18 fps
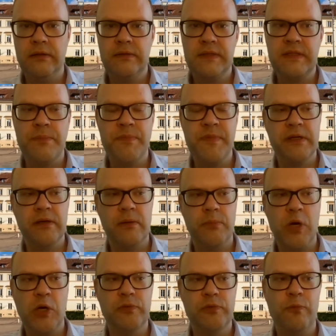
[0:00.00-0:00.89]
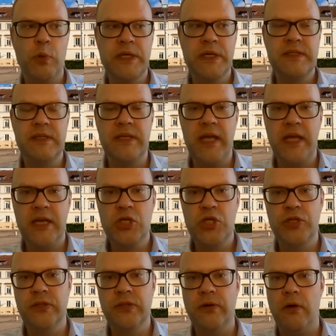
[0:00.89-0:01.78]
something about the
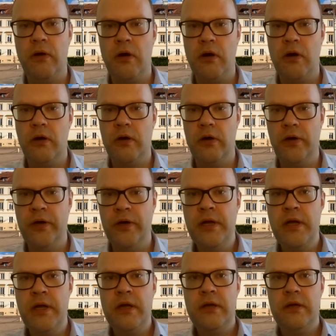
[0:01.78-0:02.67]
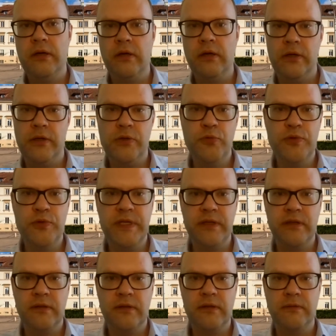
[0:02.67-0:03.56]
vaccination or
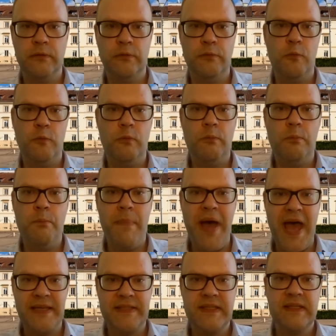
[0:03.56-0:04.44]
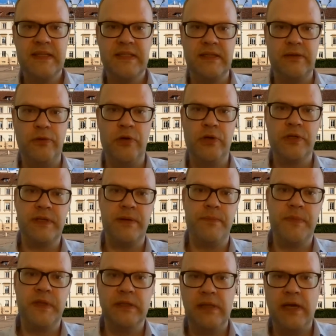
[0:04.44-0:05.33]
using masks or
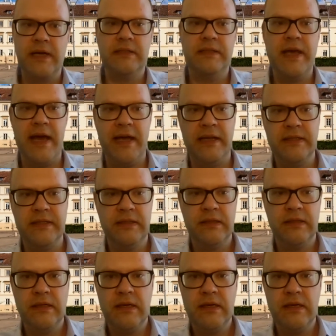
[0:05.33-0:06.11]
something like that?